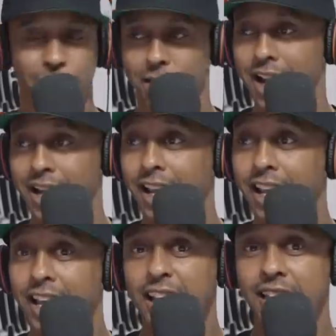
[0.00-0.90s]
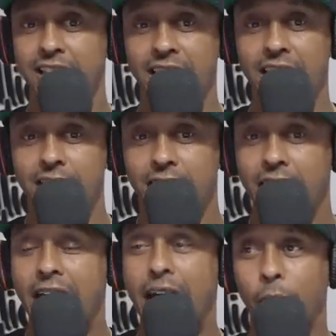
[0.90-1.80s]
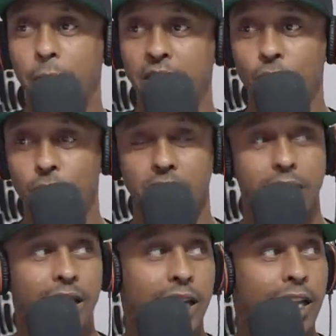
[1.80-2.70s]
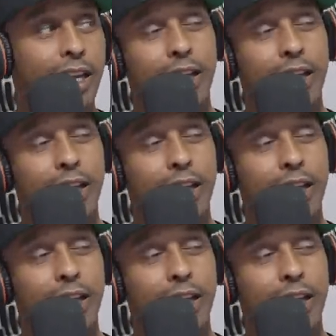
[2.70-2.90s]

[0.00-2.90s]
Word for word: right. right. Then I would Flash be using, Jordan.